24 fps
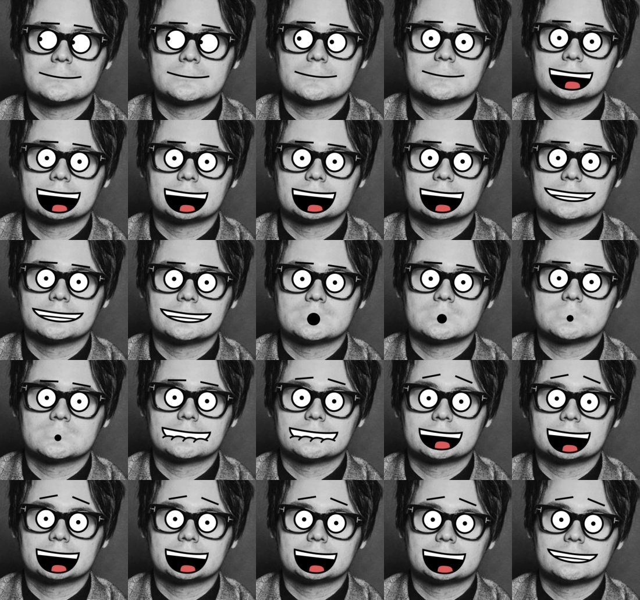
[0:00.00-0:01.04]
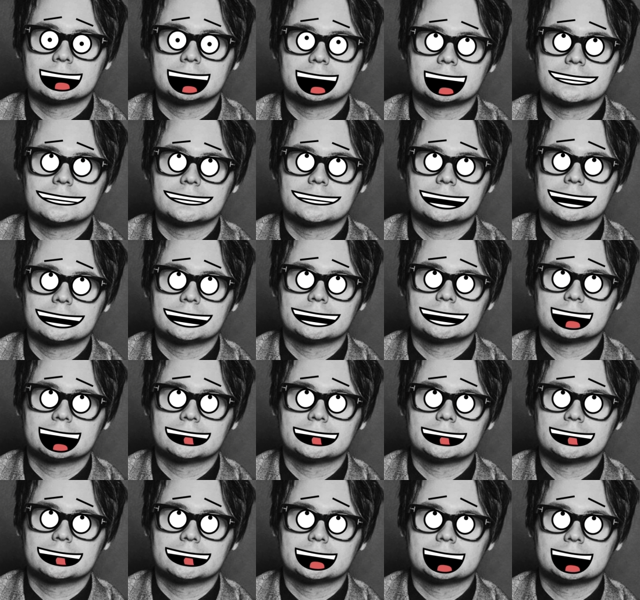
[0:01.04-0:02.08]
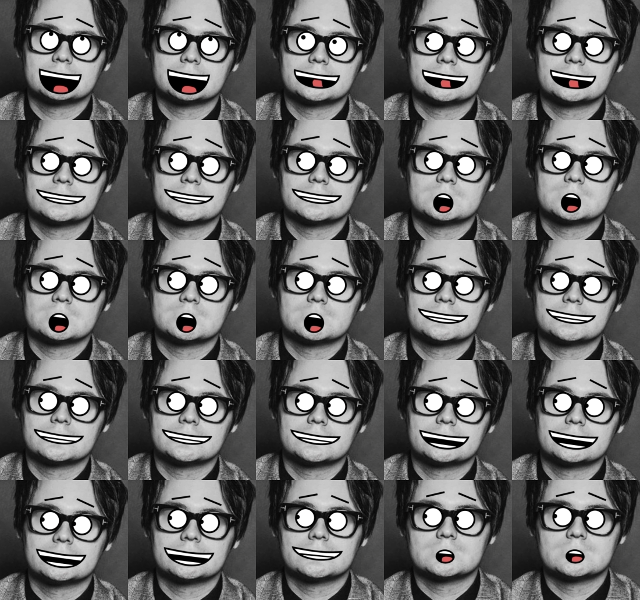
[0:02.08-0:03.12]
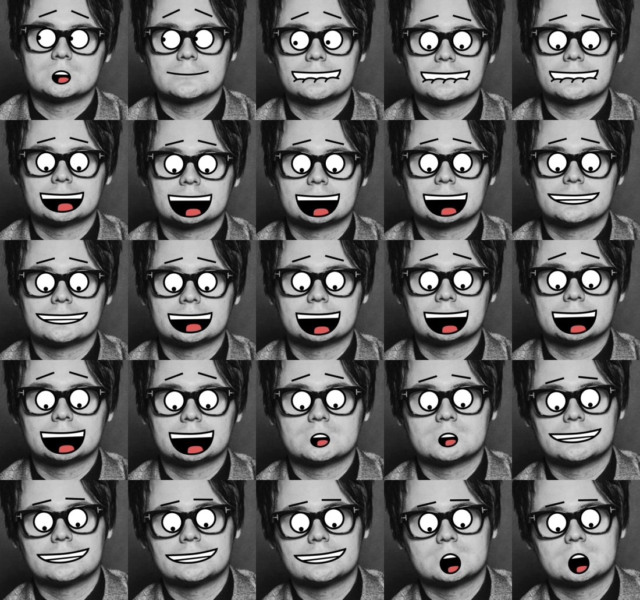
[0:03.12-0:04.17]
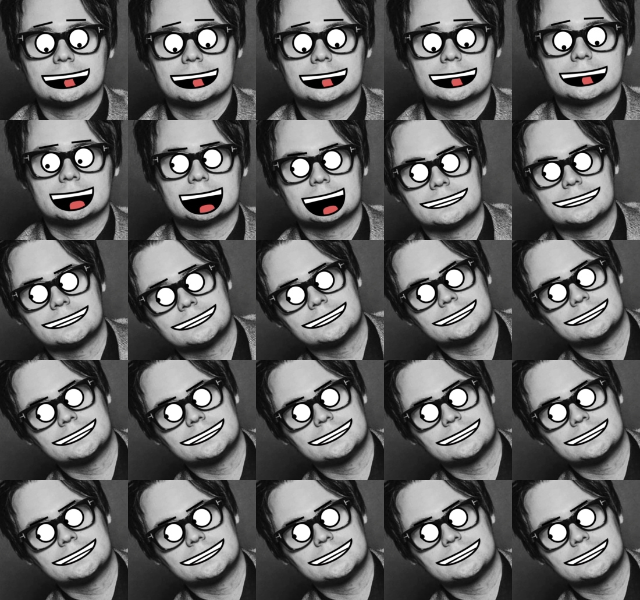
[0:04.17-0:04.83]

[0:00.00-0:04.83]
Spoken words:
That's actually a problem. Shakespeare fucked up. There's no way that she